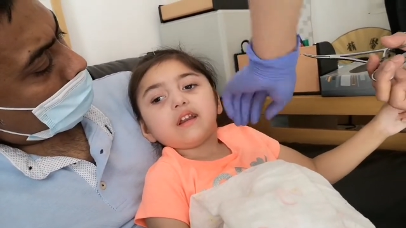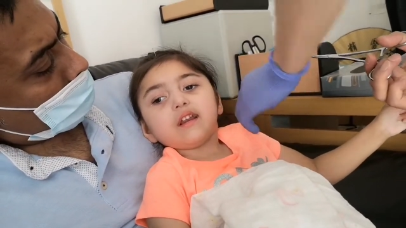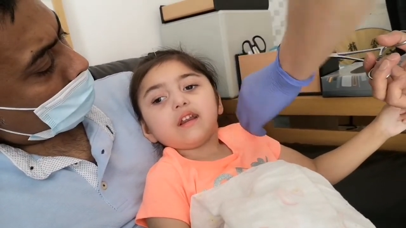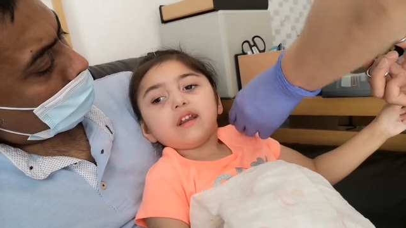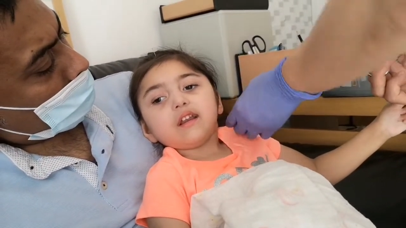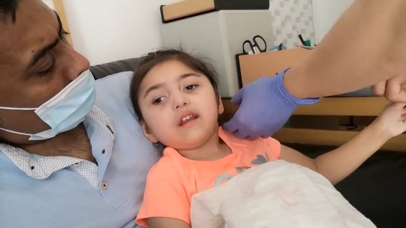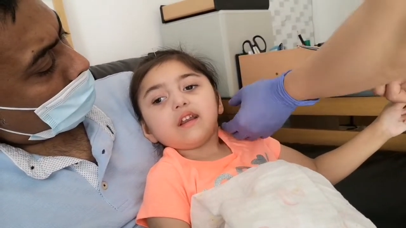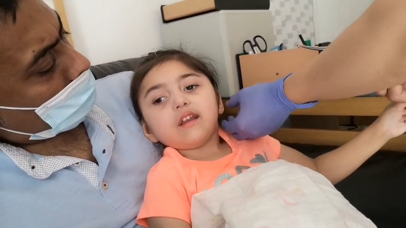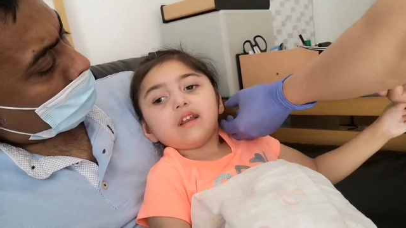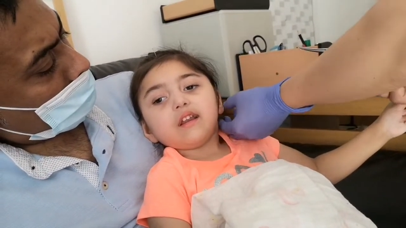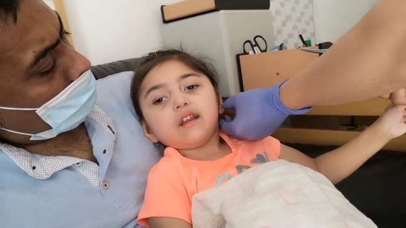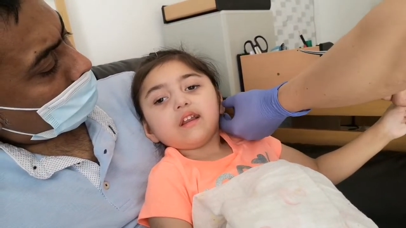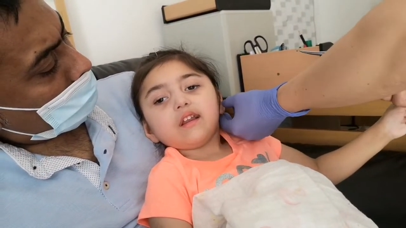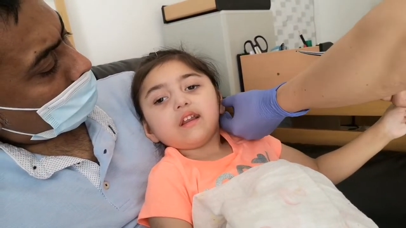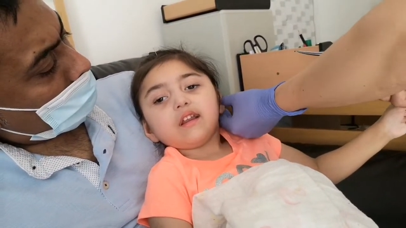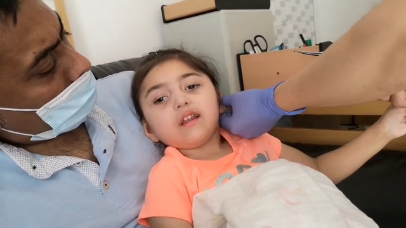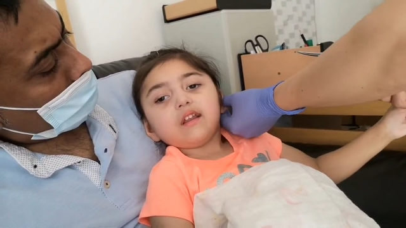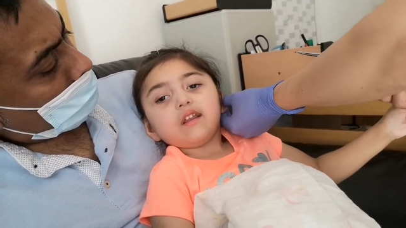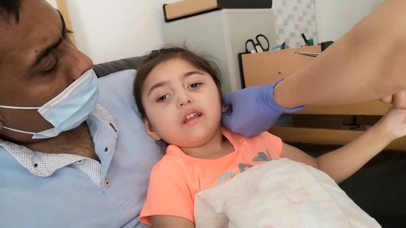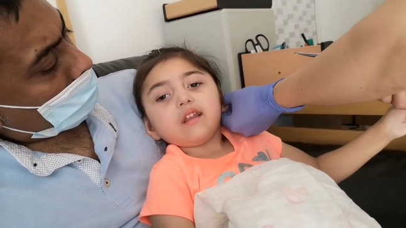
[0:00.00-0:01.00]

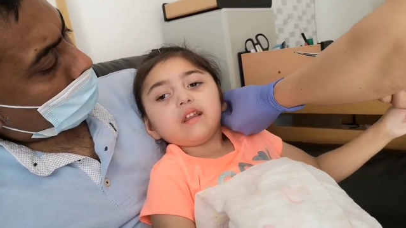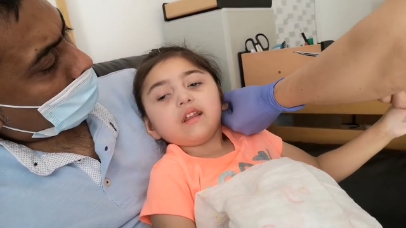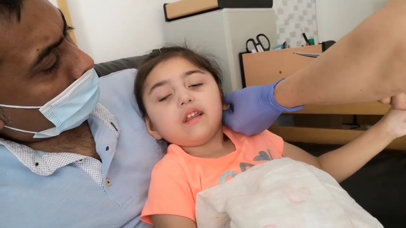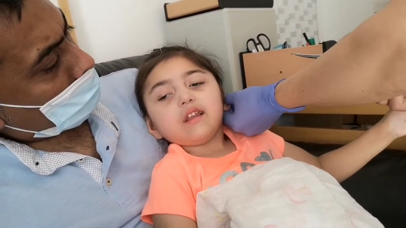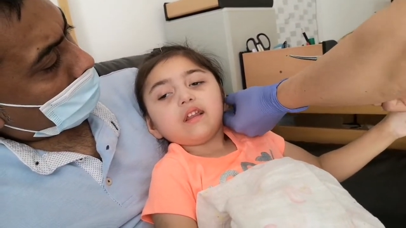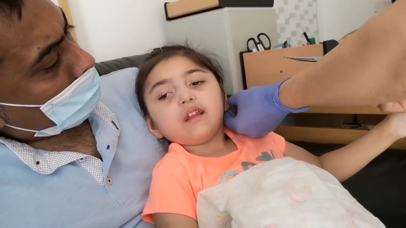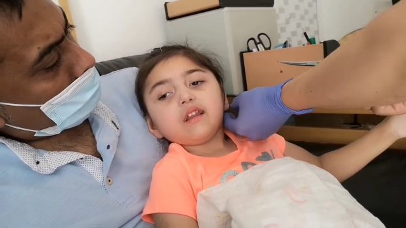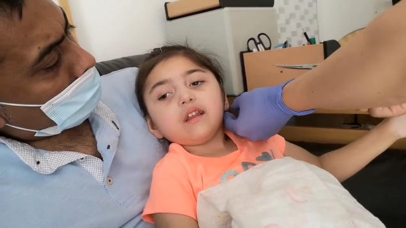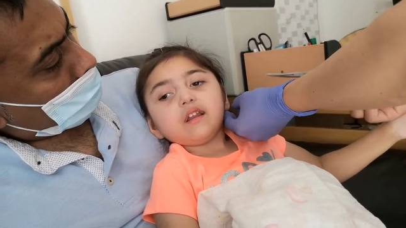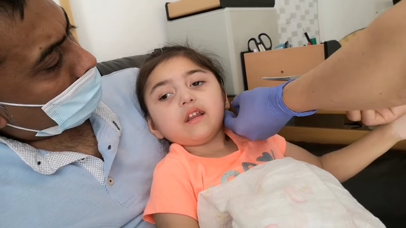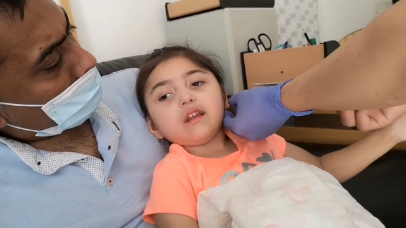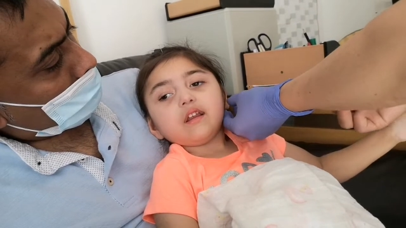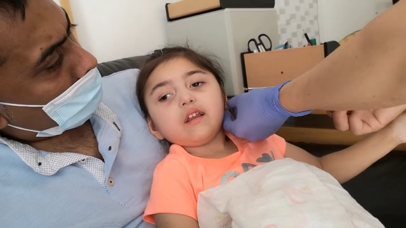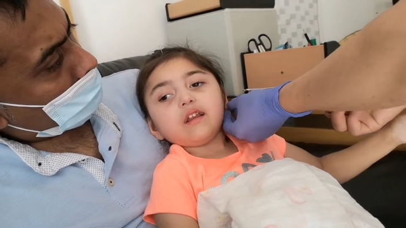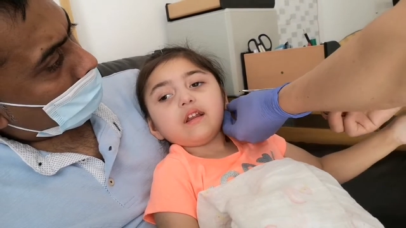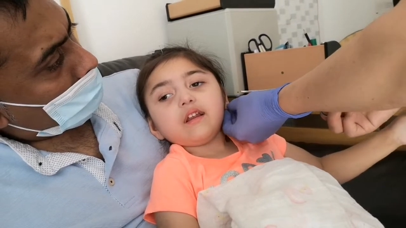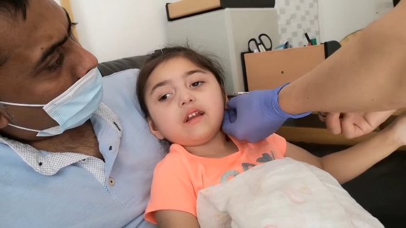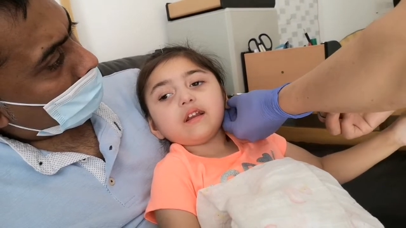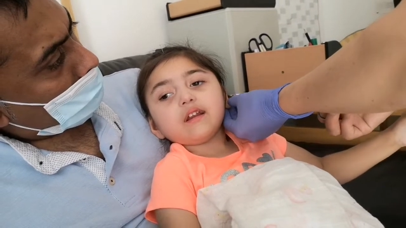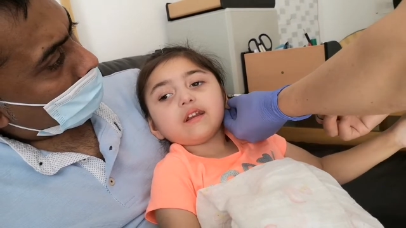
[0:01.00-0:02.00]

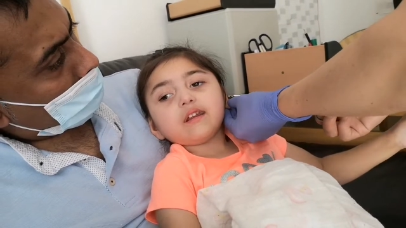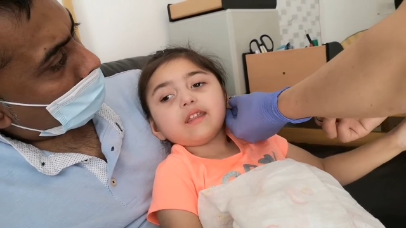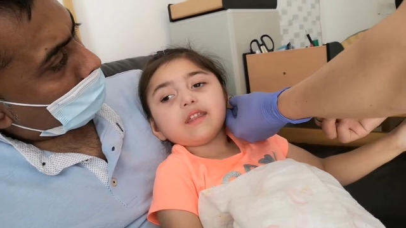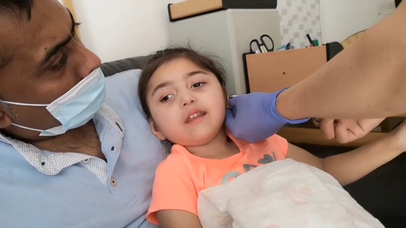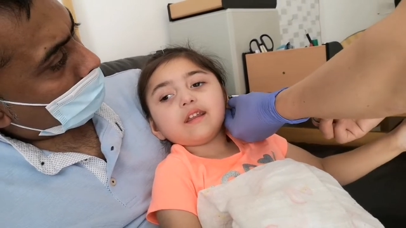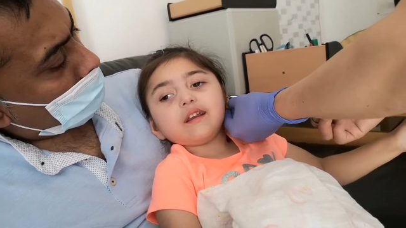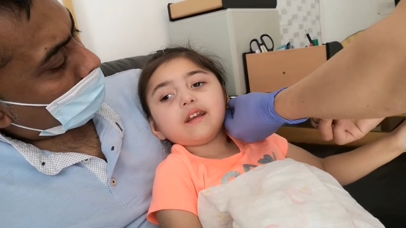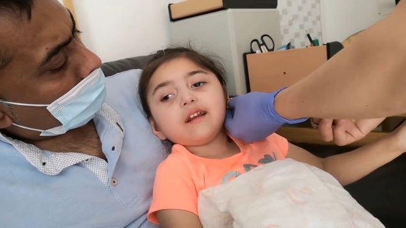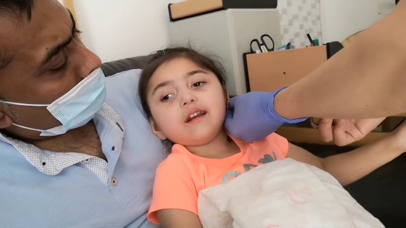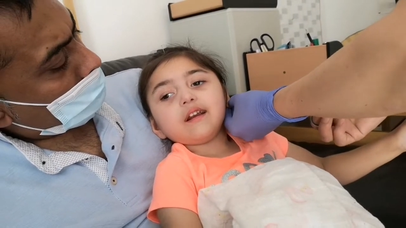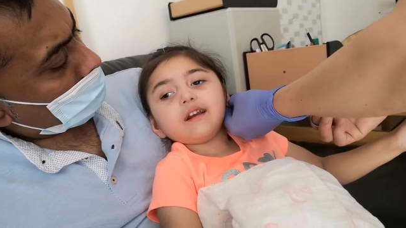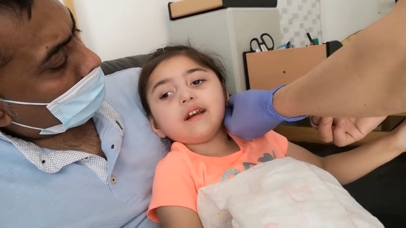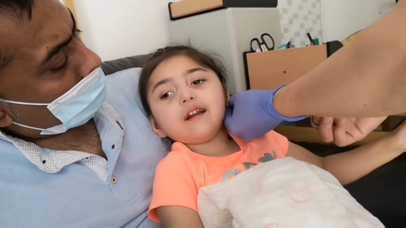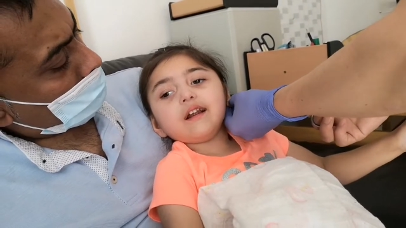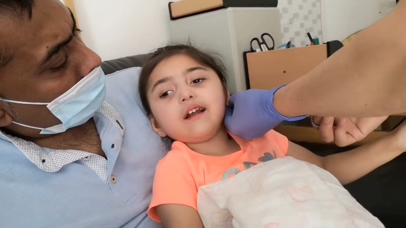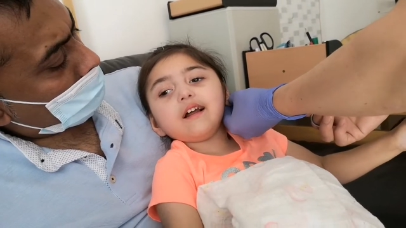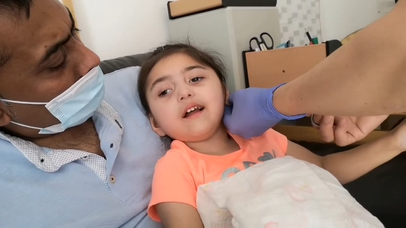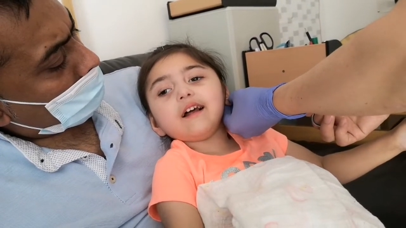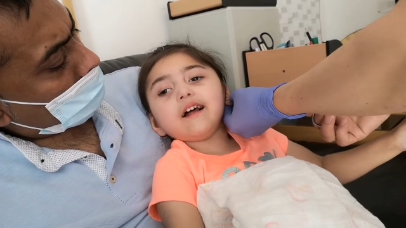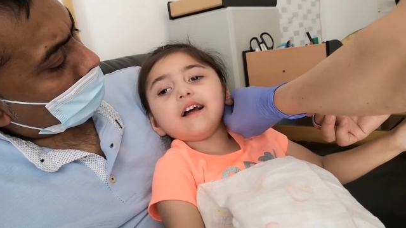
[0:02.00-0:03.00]

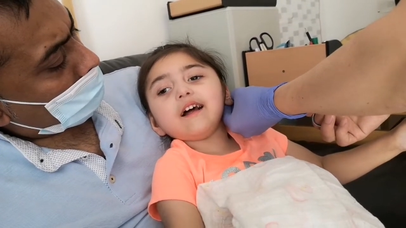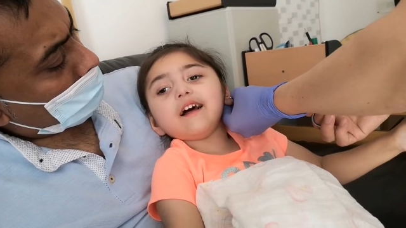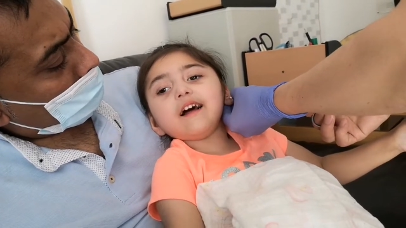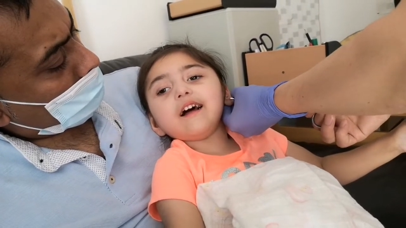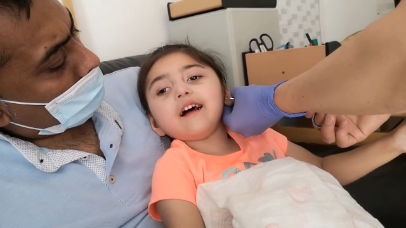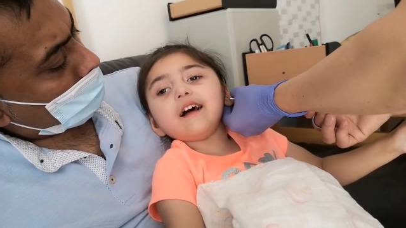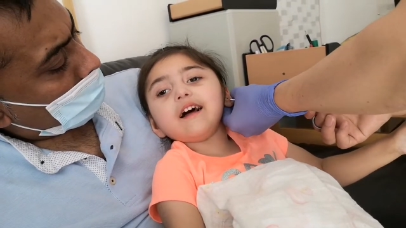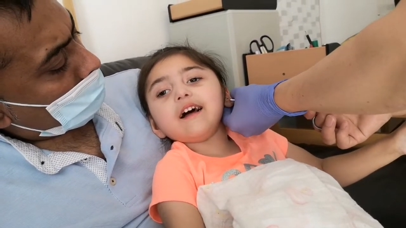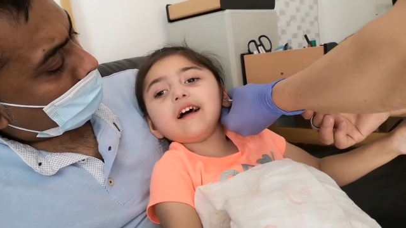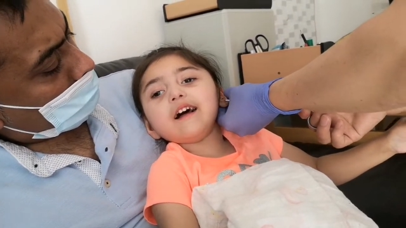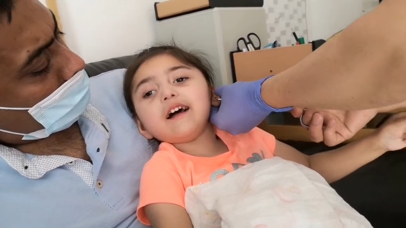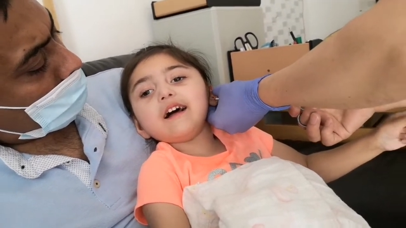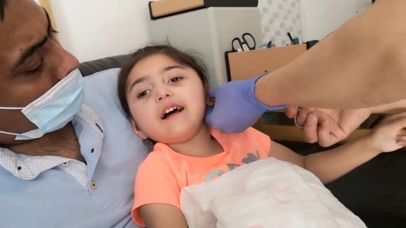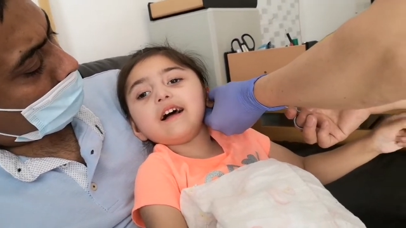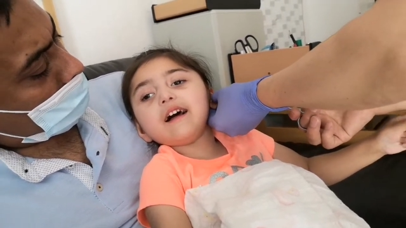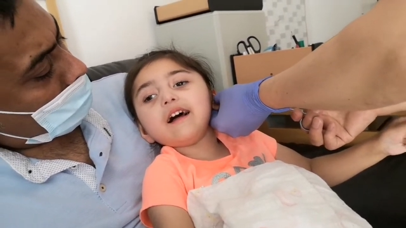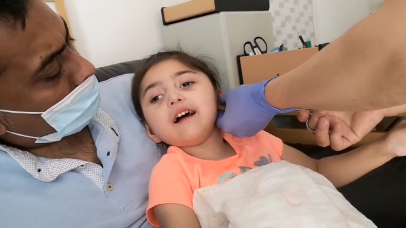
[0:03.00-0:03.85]
[no speech]